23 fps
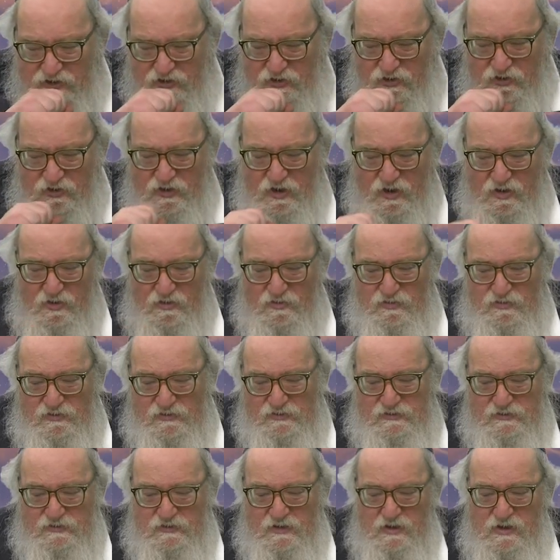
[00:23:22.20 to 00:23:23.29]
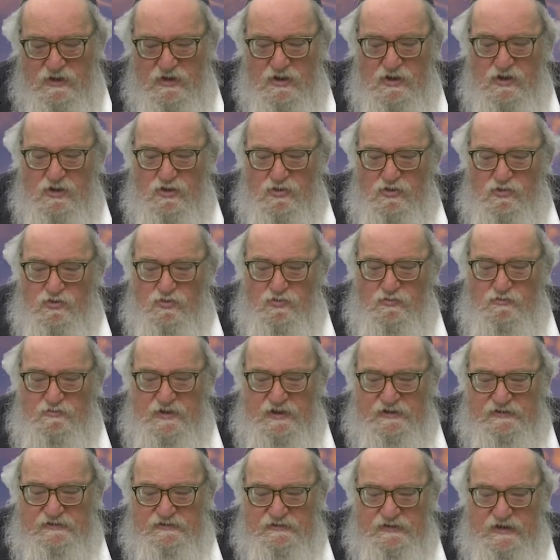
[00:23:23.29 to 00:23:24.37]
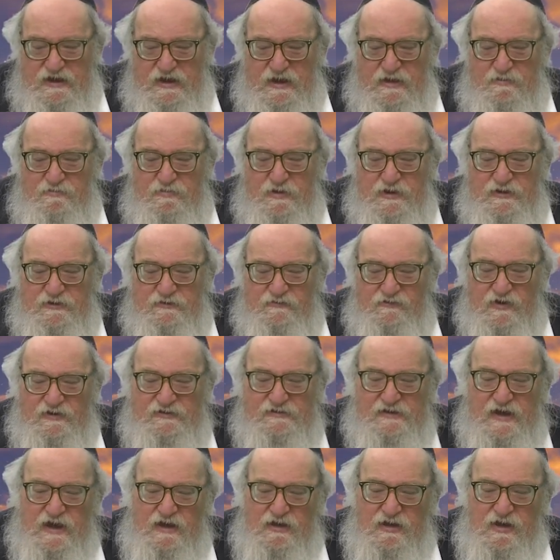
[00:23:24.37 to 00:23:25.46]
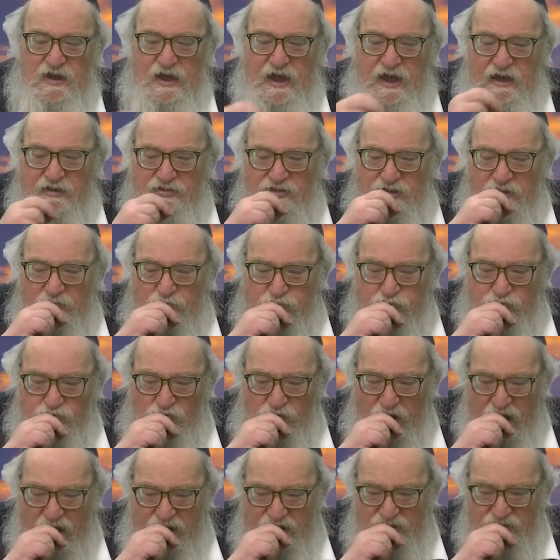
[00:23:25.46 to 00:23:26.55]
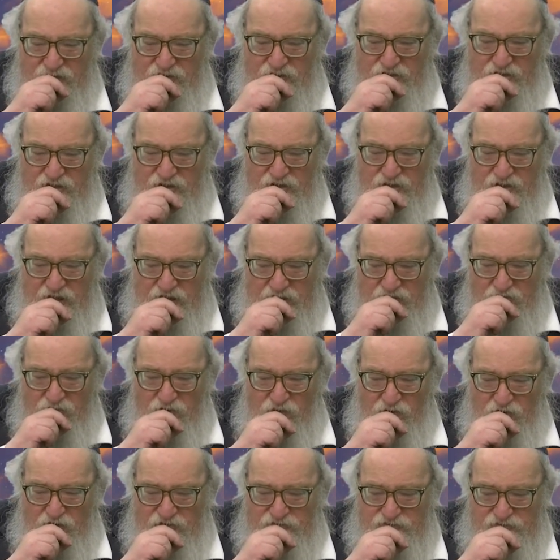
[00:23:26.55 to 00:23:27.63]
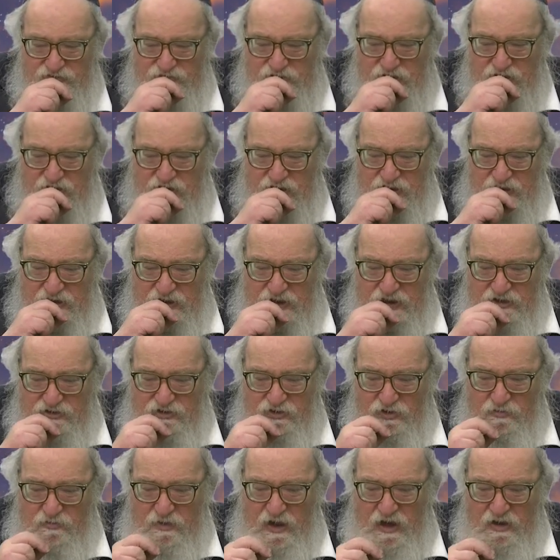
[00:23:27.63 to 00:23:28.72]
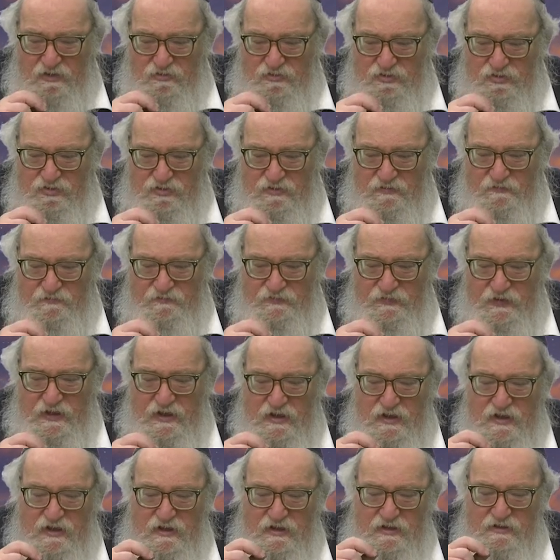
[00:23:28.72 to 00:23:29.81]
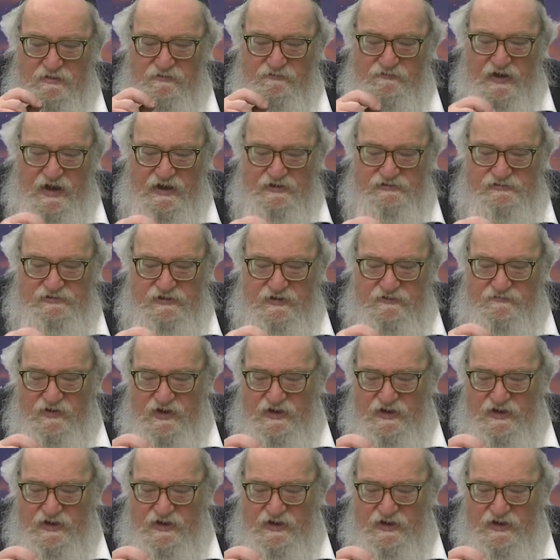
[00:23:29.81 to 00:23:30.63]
in your nose, Umiski Bisfasecha, and the bridle, like a horse, in your mouth, and I